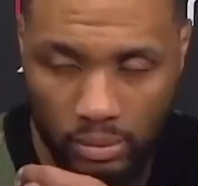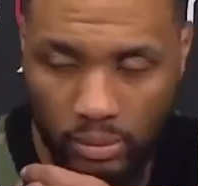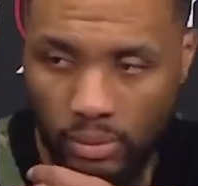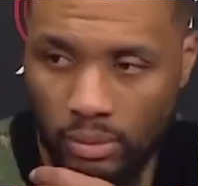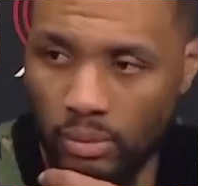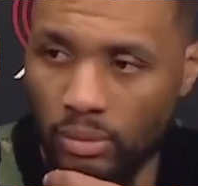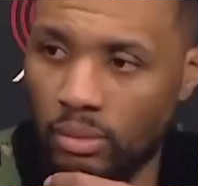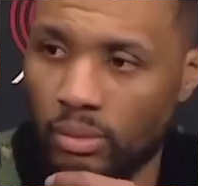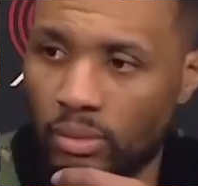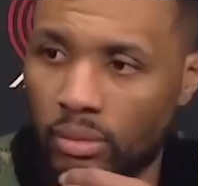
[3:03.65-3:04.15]

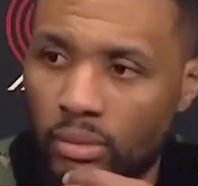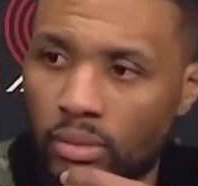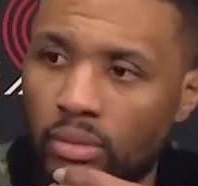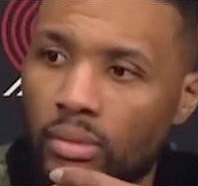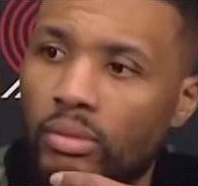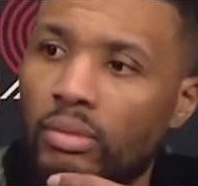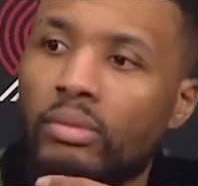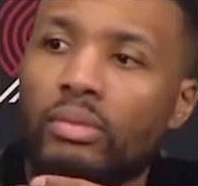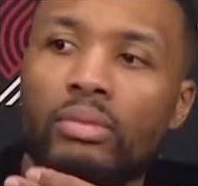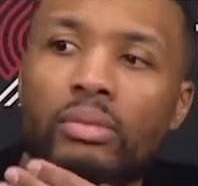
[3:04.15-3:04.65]
again,
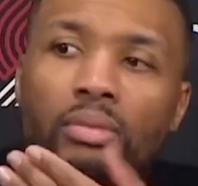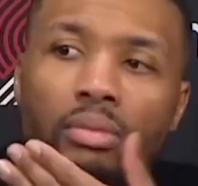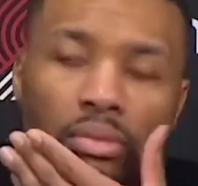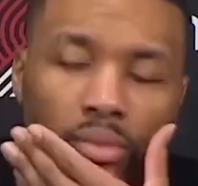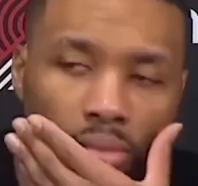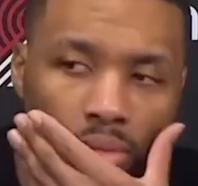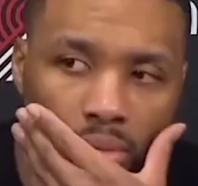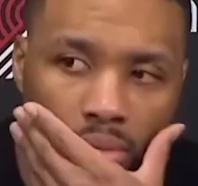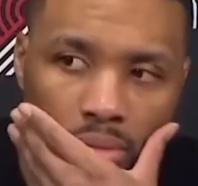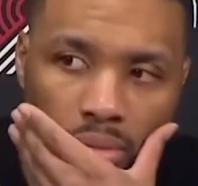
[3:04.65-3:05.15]

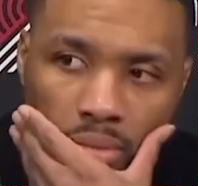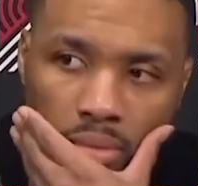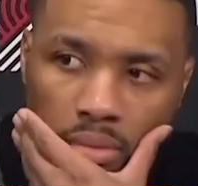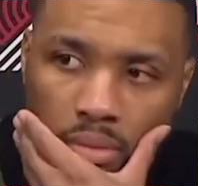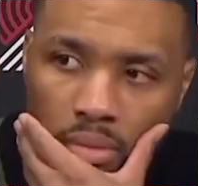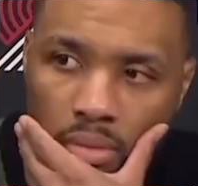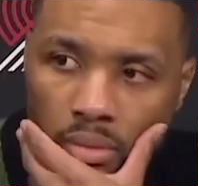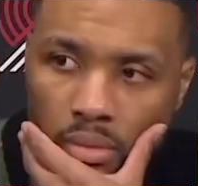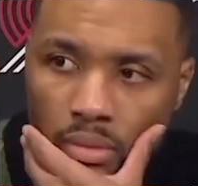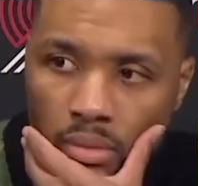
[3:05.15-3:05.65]
Blazers have
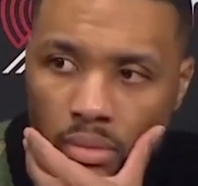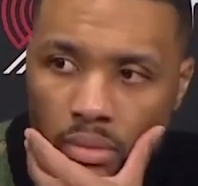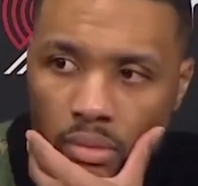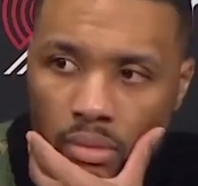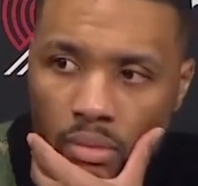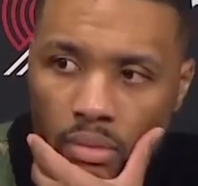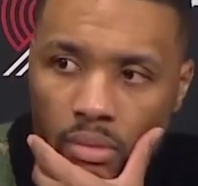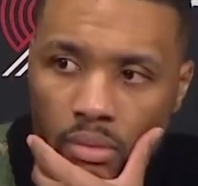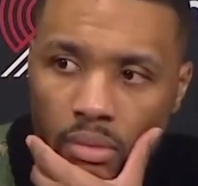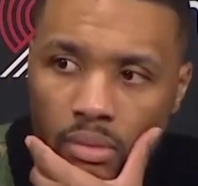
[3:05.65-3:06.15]
said
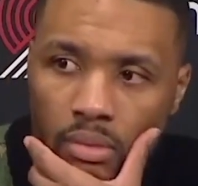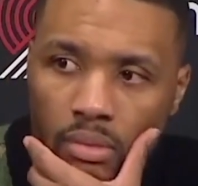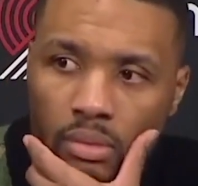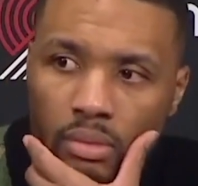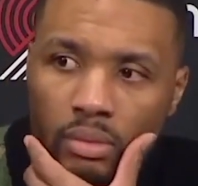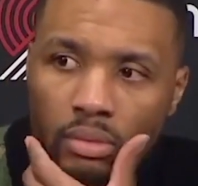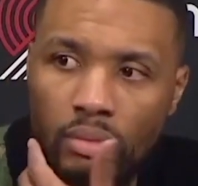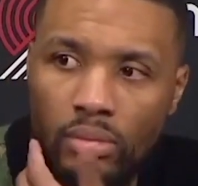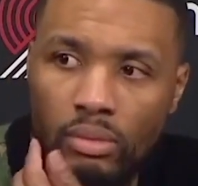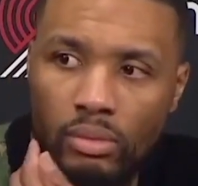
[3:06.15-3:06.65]
that they're going to
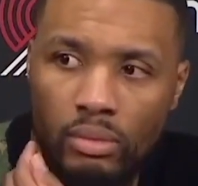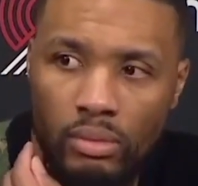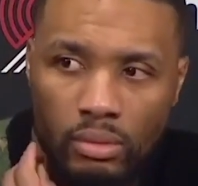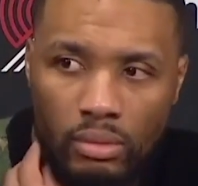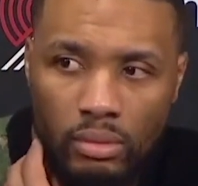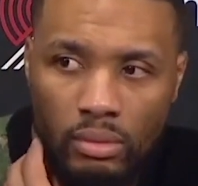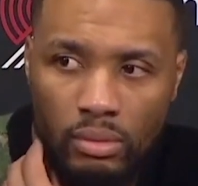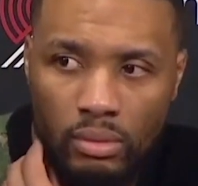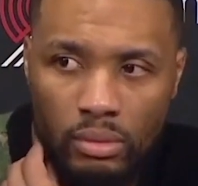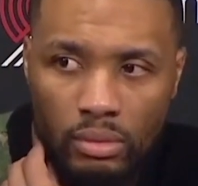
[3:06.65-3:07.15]

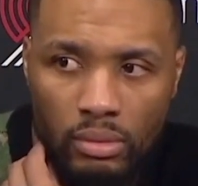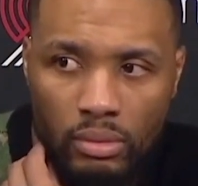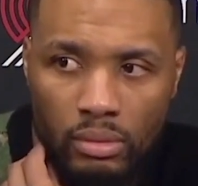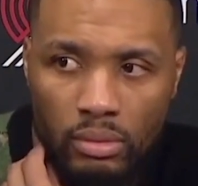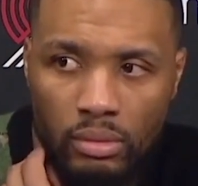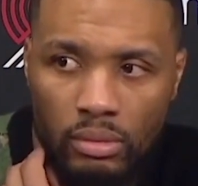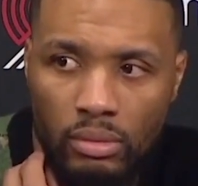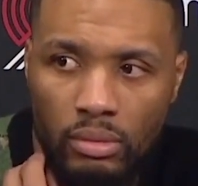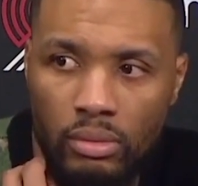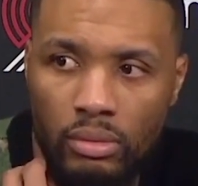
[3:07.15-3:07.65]
accommodate
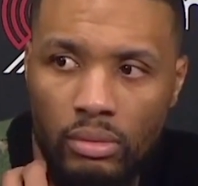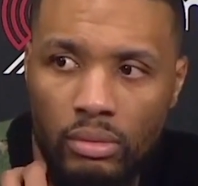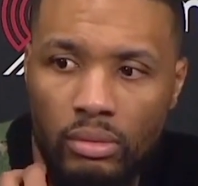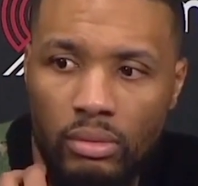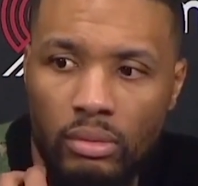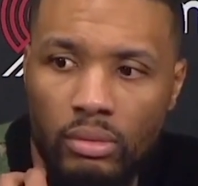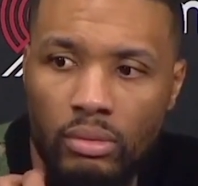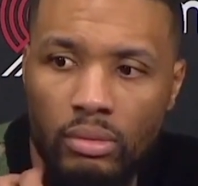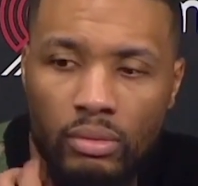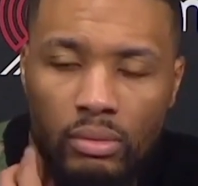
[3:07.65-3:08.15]
Lillard's
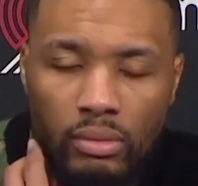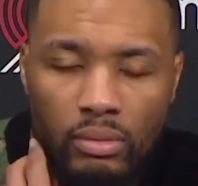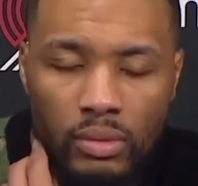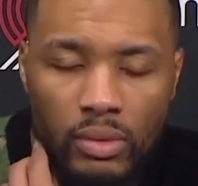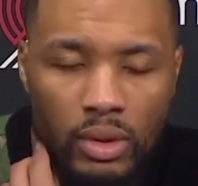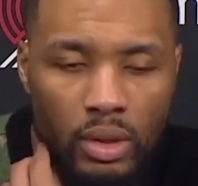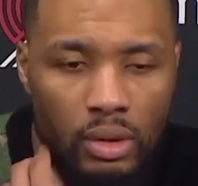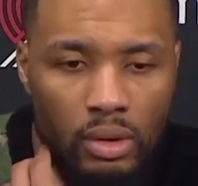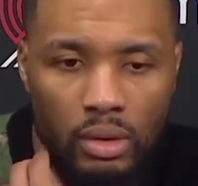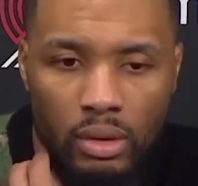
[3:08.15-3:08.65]
request, and I
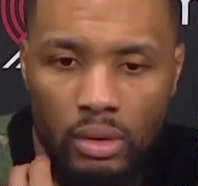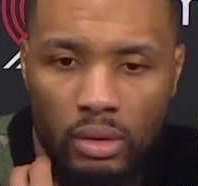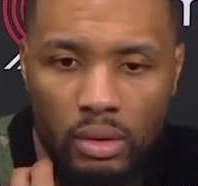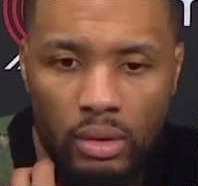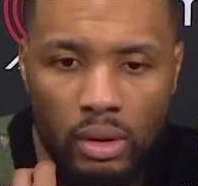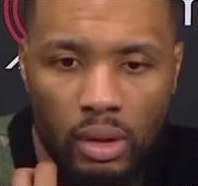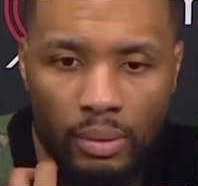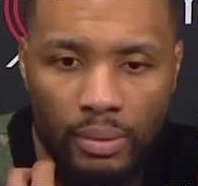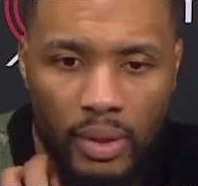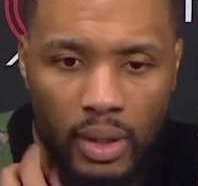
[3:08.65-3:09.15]
think they're going to
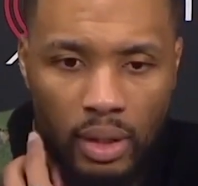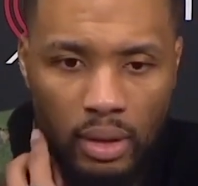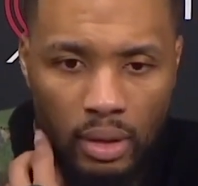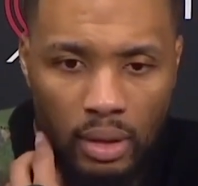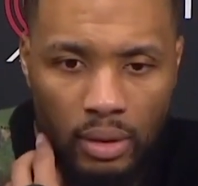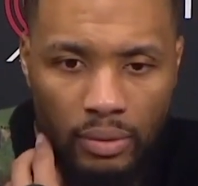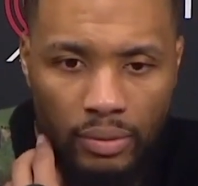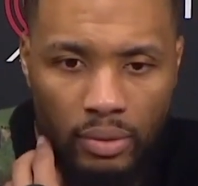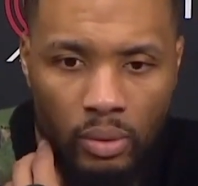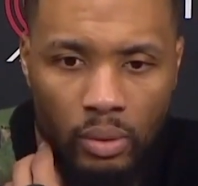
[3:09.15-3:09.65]
do, because
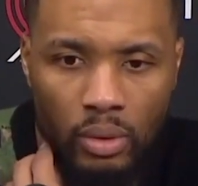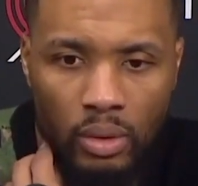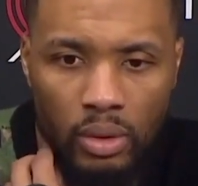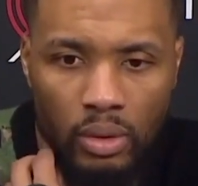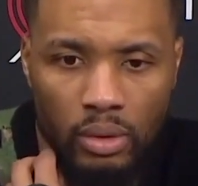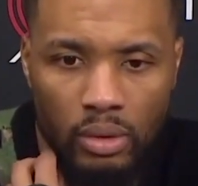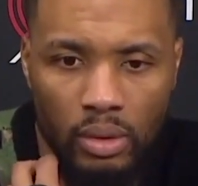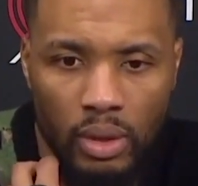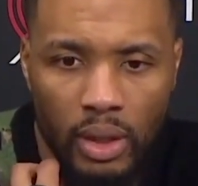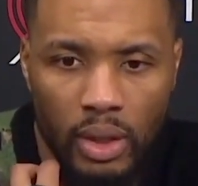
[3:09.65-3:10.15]
he's been a
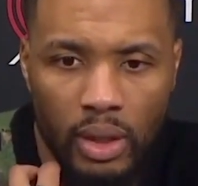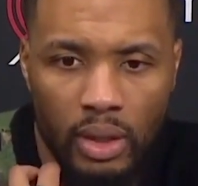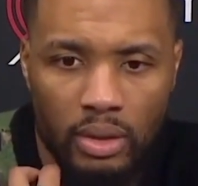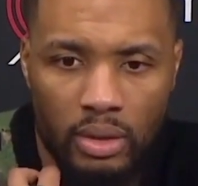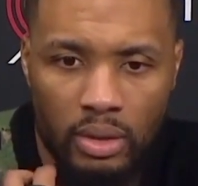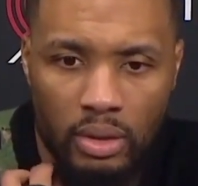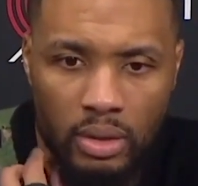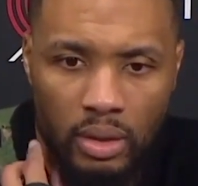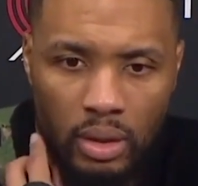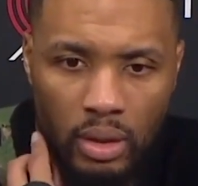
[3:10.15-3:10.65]
Blazer guy,
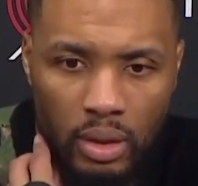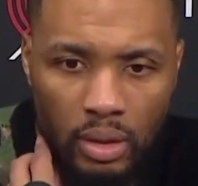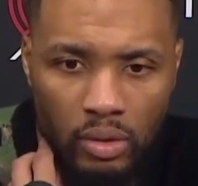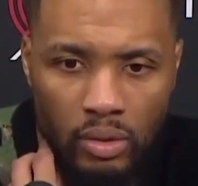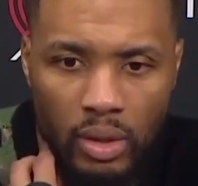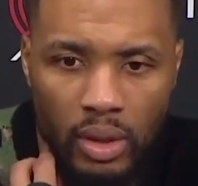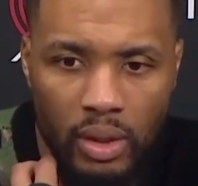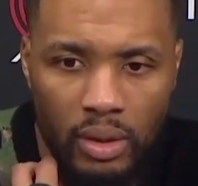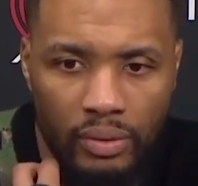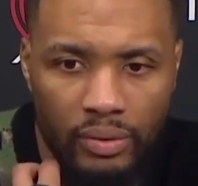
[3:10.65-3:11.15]

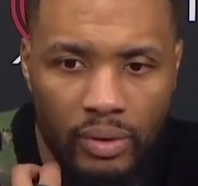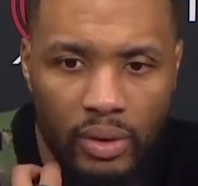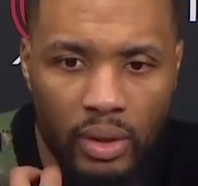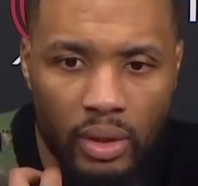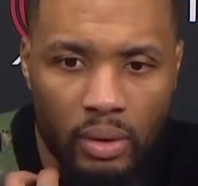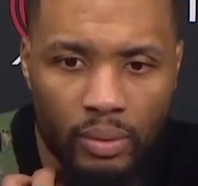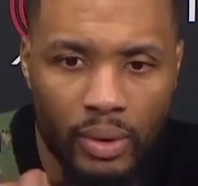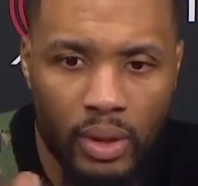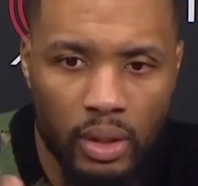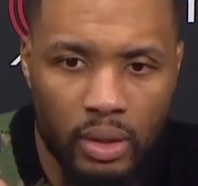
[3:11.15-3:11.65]
probably send
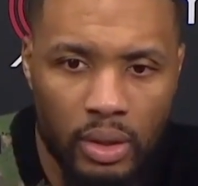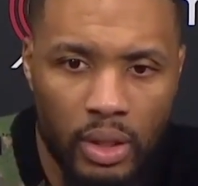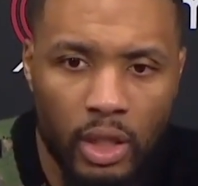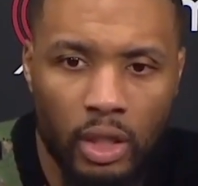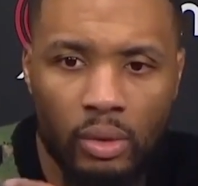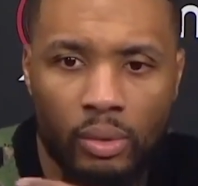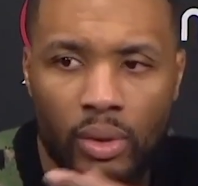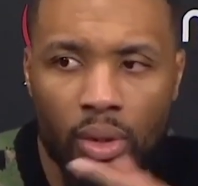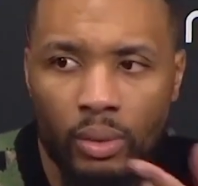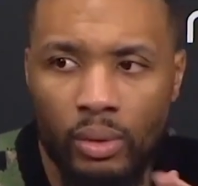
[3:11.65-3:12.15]
him to
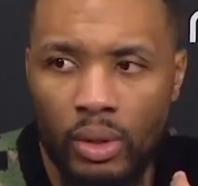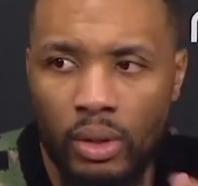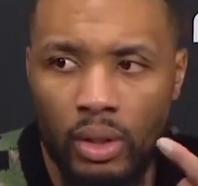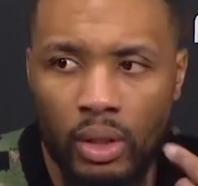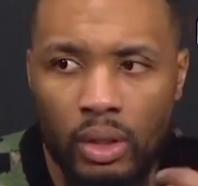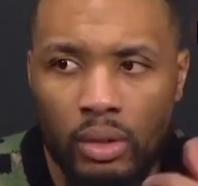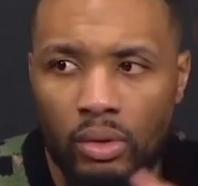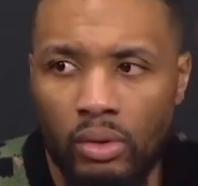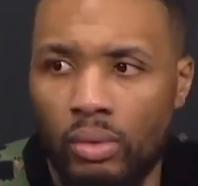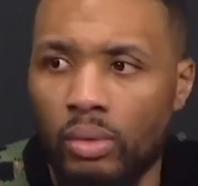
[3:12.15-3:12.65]
either the
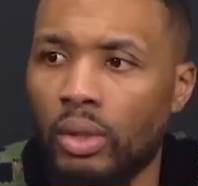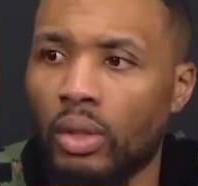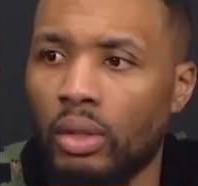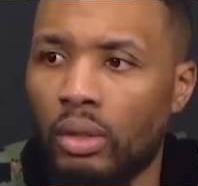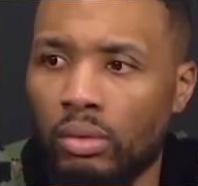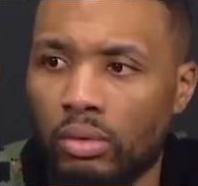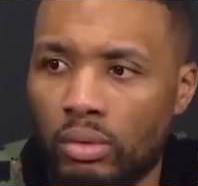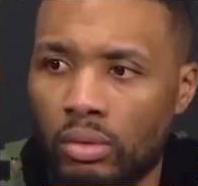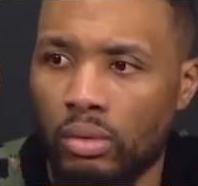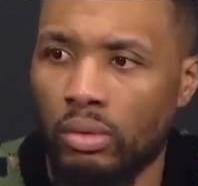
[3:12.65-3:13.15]
Nets or
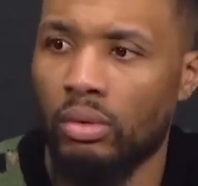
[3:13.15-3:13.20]
Heat.